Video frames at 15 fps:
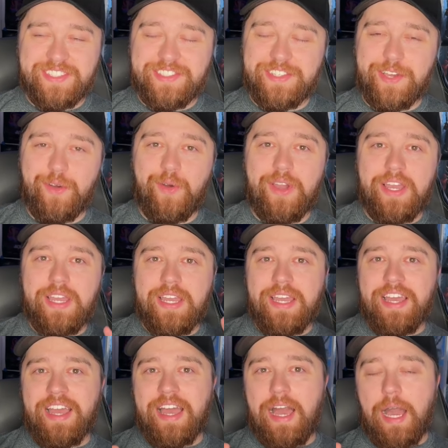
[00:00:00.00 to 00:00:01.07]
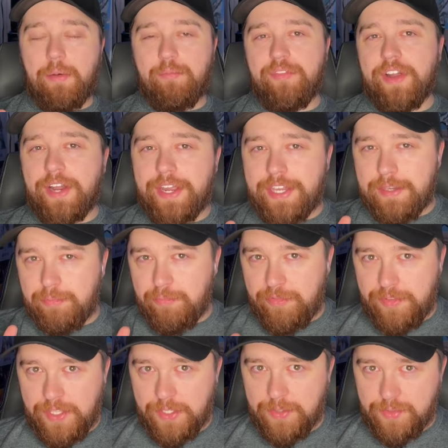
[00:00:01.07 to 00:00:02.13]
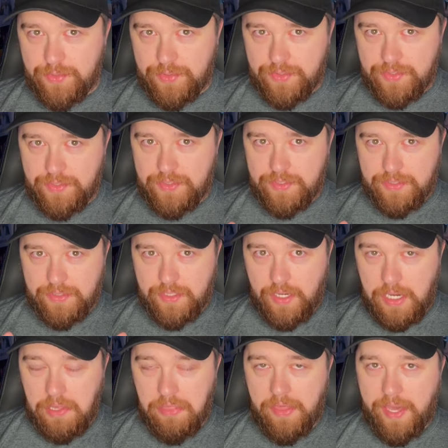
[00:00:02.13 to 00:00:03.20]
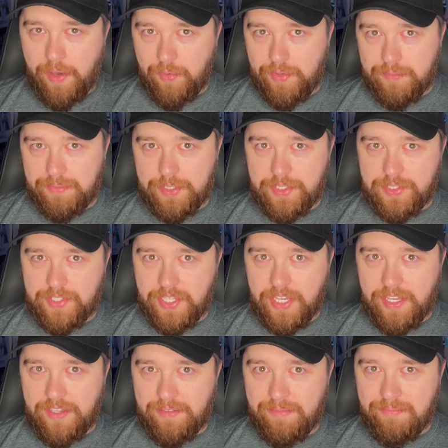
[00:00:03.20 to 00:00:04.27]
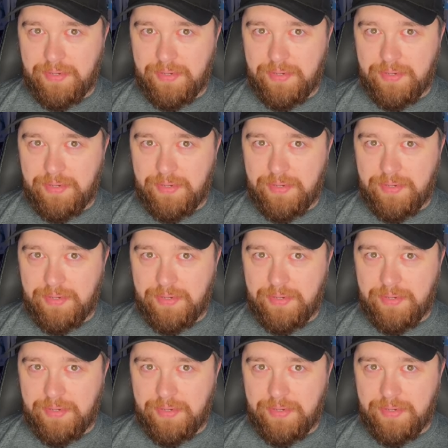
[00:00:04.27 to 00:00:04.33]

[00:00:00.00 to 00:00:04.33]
So I'm very confused on that one per se.